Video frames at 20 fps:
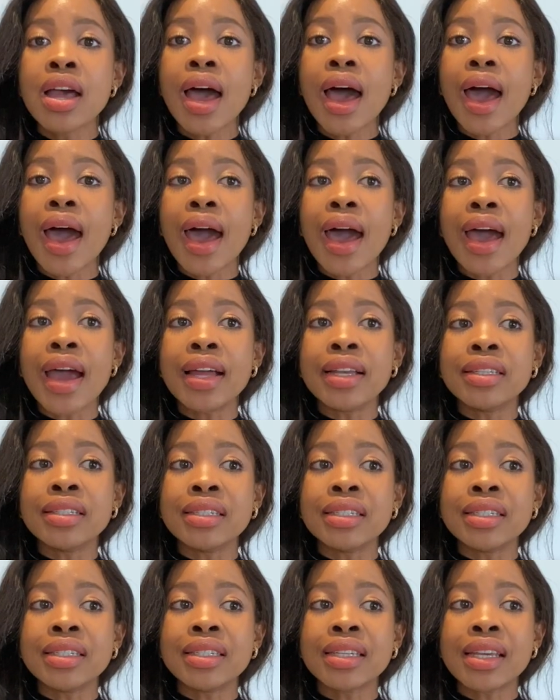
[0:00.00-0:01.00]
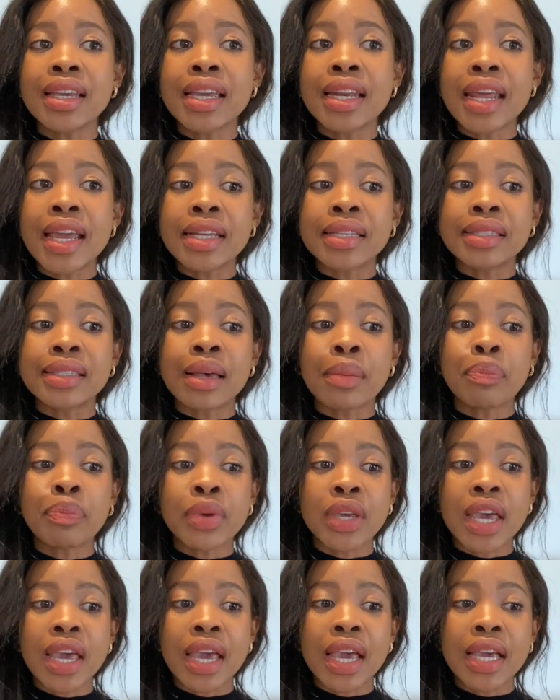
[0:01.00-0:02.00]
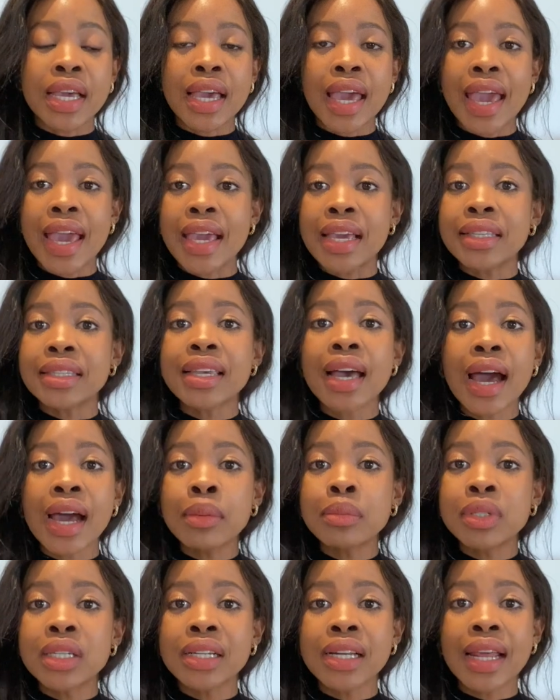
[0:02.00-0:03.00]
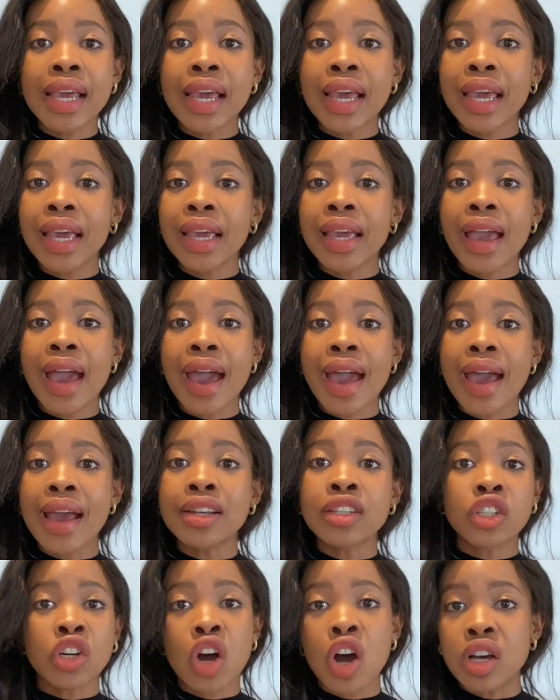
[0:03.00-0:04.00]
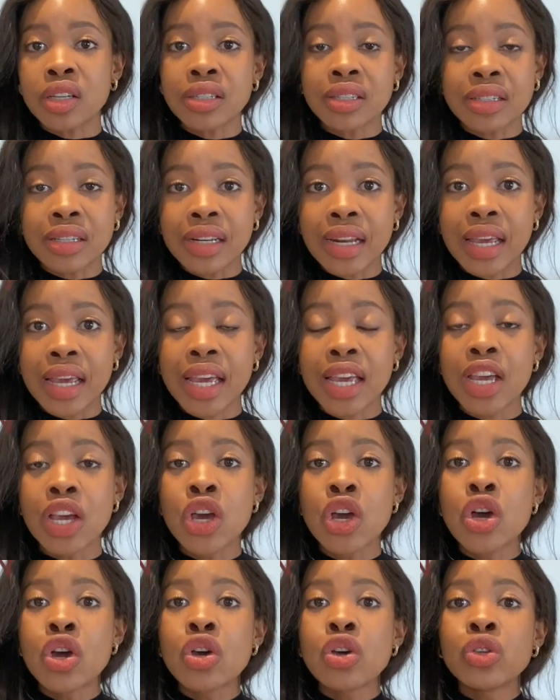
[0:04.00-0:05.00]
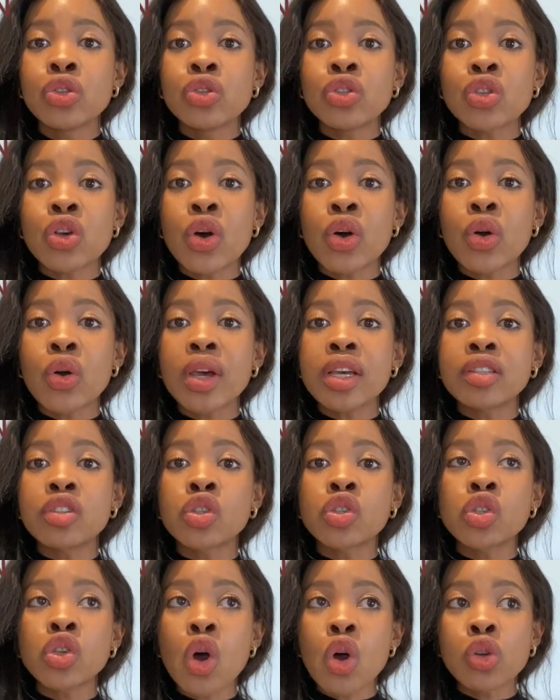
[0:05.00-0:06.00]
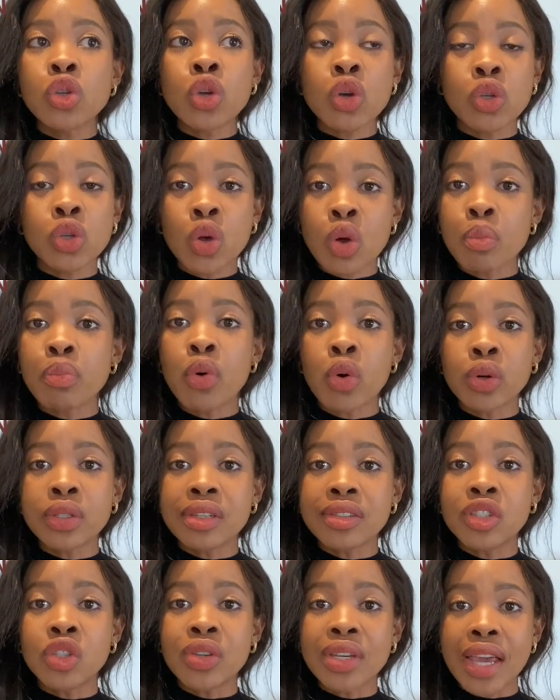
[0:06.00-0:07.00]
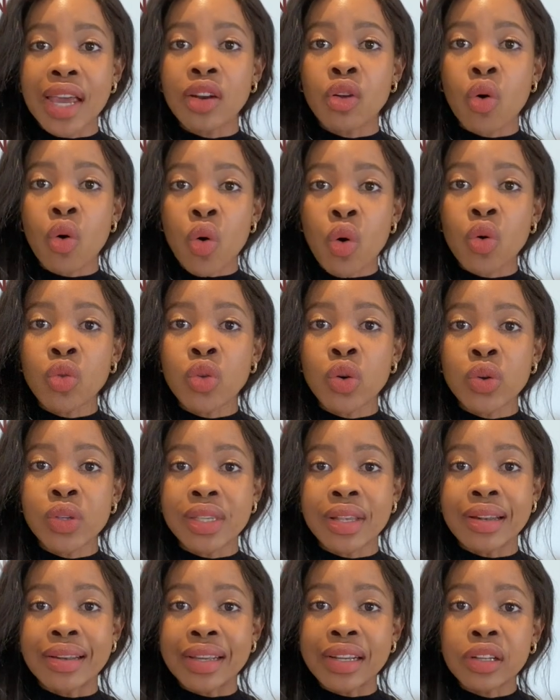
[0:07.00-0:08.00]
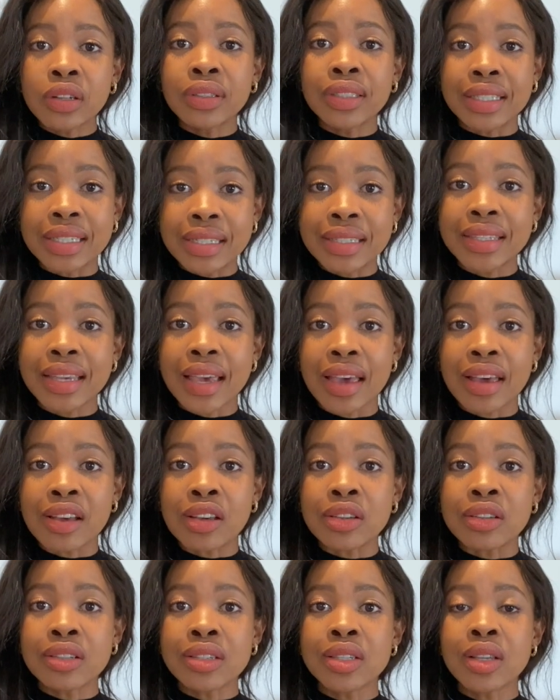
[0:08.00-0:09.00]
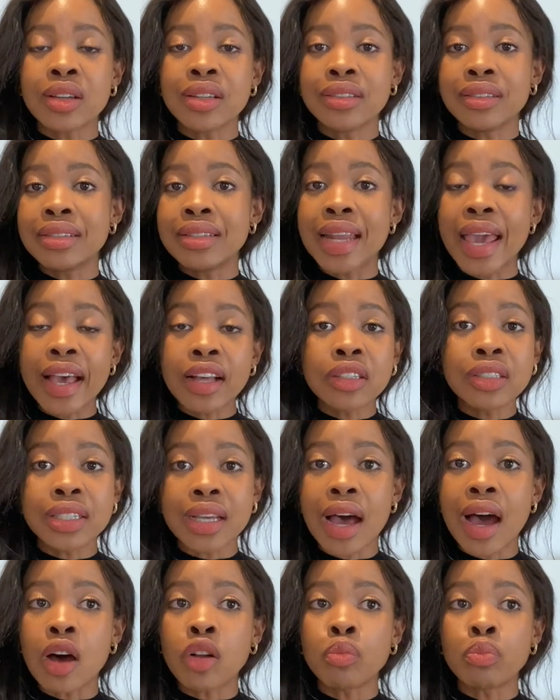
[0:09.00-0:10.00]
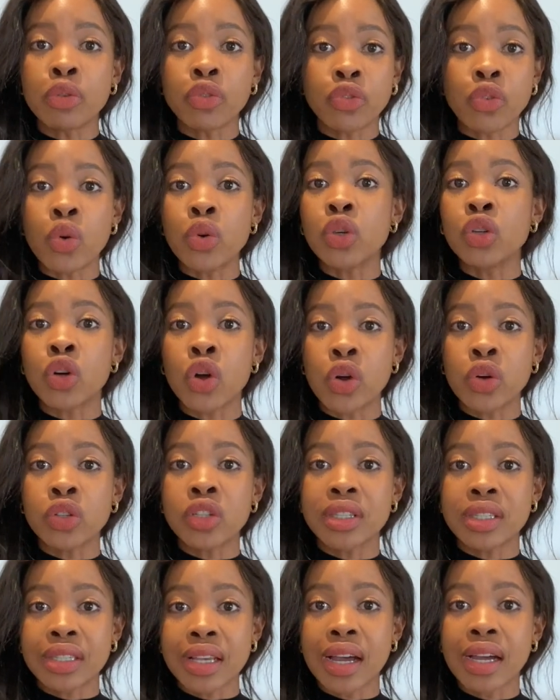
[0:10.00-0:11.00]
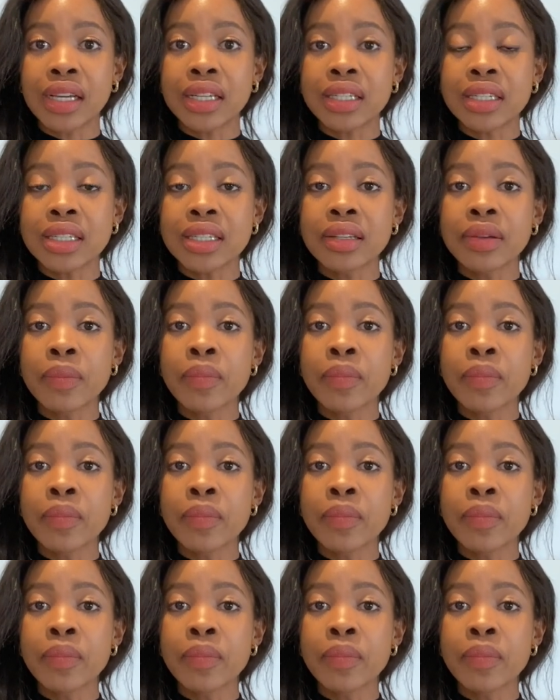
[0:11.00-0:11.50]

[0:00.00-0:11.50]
And it ends up being a time delay and a cost delay. So it's so important to get all those little details nailed down before you go to site.